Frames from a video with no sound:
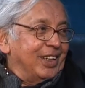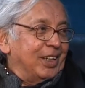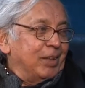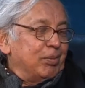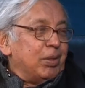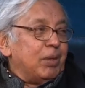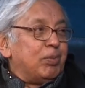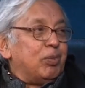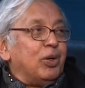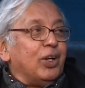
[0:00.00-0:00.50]

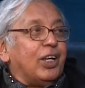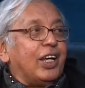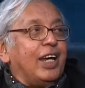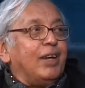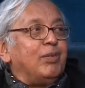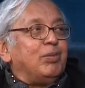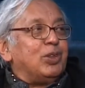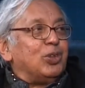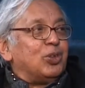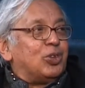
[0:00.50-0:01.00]
People
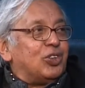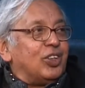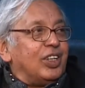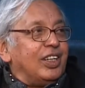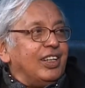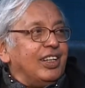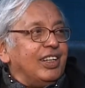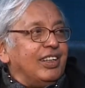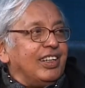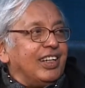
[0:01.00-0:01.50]
came to
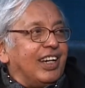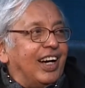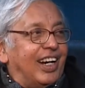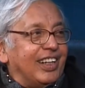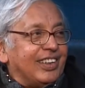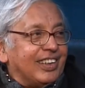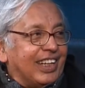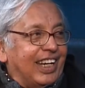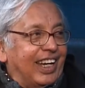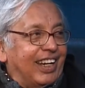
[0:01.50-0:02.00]
see the
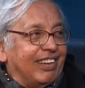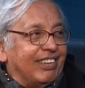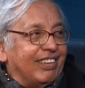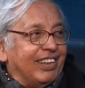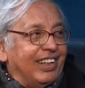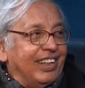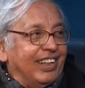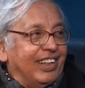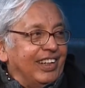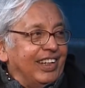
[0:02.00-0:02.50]
art
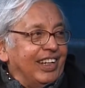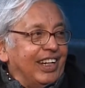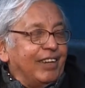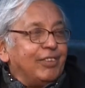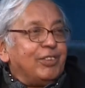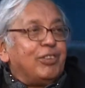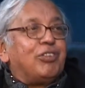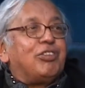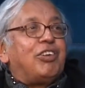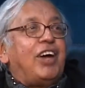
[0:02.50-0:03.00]
gallery,
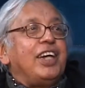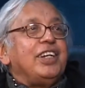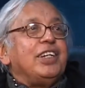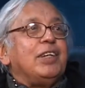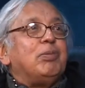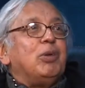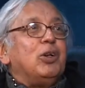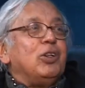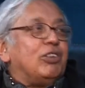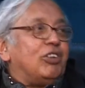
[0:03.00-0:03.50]
would find a
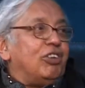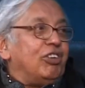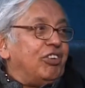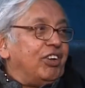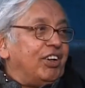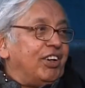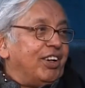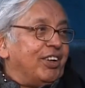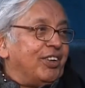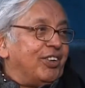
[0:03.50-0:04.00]
poetry
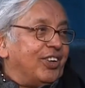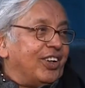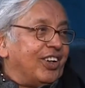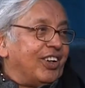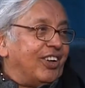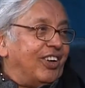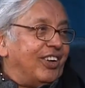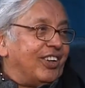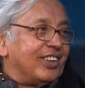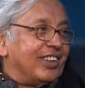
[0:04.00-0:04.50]
reading
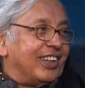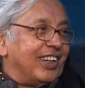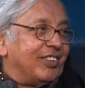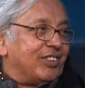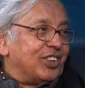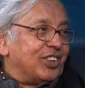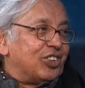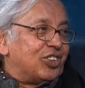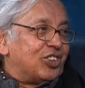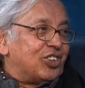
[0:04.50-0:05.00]
going on, and
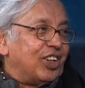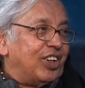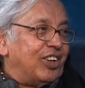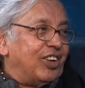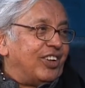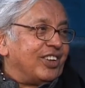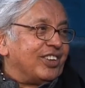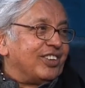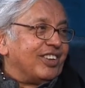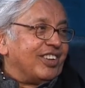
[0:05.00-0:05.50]
stay
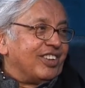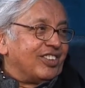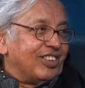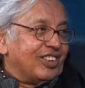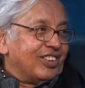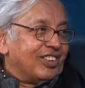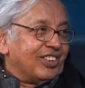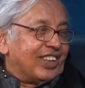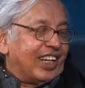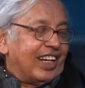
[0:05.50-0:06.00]
on to
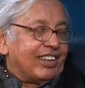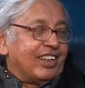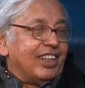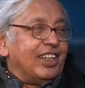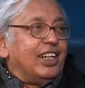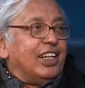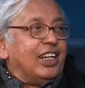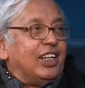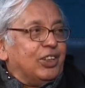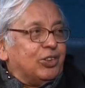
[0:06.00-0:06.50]
listen to that.
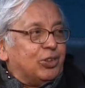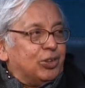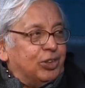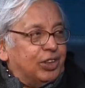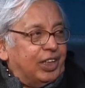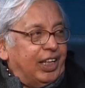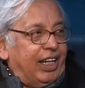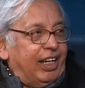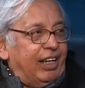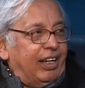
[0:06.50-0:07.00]
So
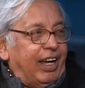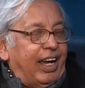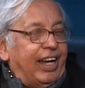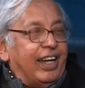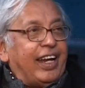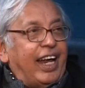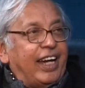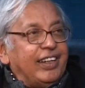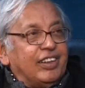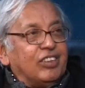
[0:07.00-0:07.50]

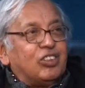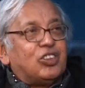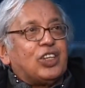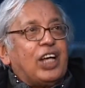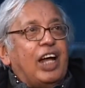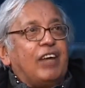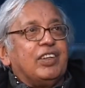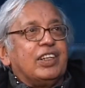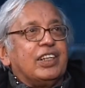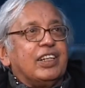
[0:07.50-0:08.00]
and I
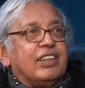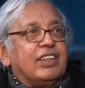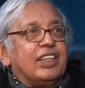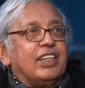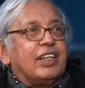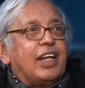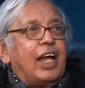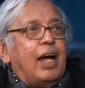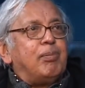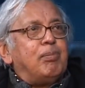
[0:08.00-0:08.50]
discovered
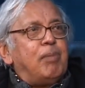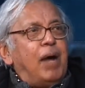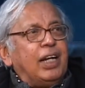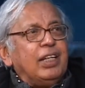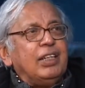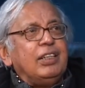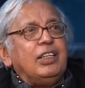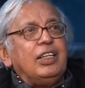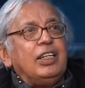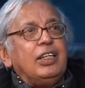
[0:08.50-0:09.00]
that
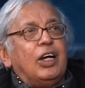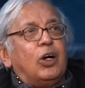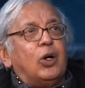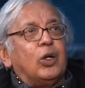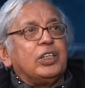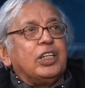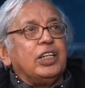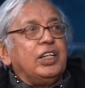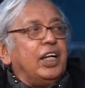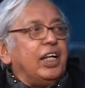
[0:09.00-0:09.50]
among the
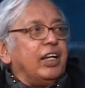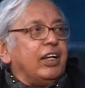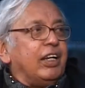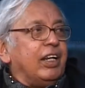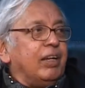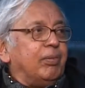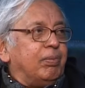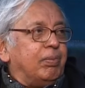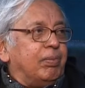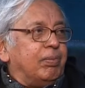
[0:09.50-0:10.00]

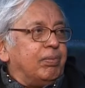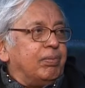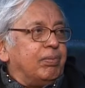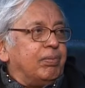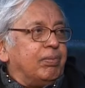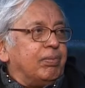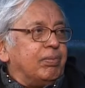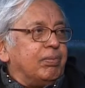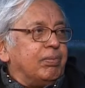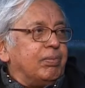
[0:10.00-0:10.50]
ordinary
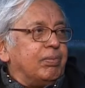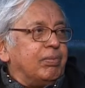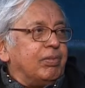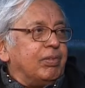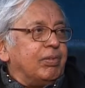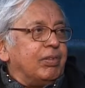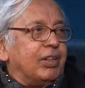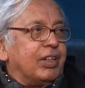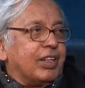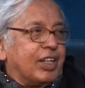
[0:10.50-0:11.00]

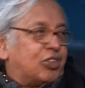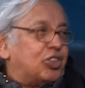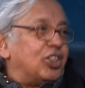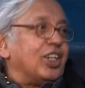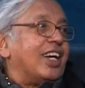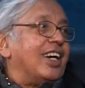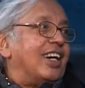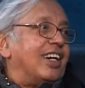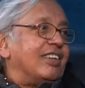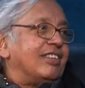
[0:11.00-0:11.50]

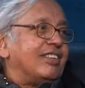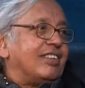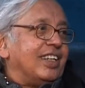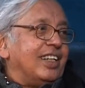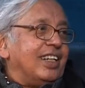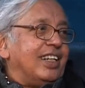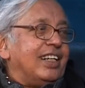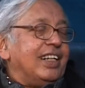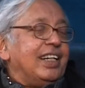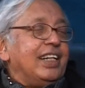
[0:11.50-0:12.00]
rasikas,
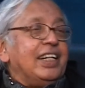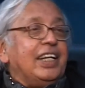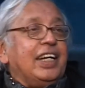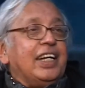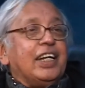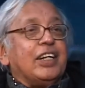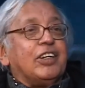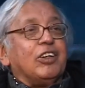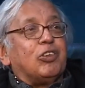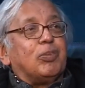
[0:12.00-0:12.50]

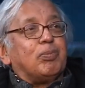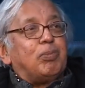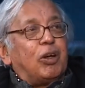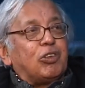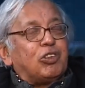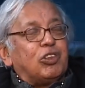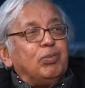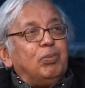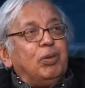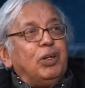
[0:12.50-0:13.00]
it is
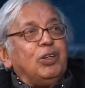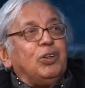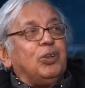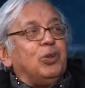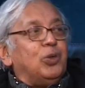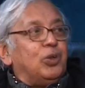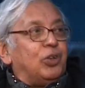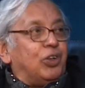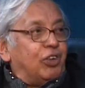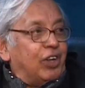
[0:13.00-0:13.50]
possible
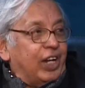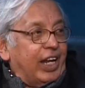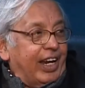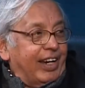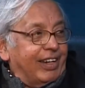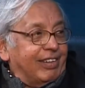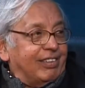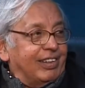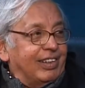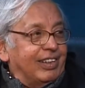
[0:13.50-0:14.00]
to
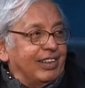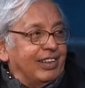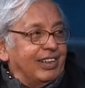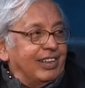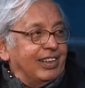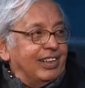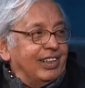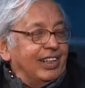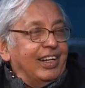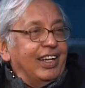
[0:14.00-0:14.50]
create
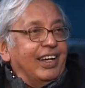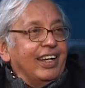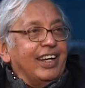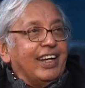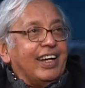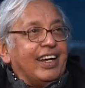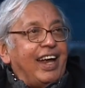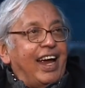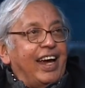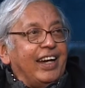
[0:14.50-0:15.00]
a
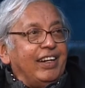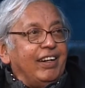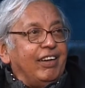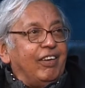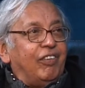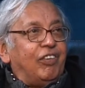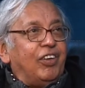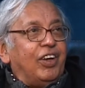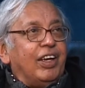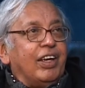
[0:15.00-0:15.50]
kind
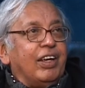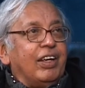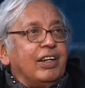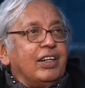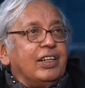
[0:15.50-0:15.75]
of a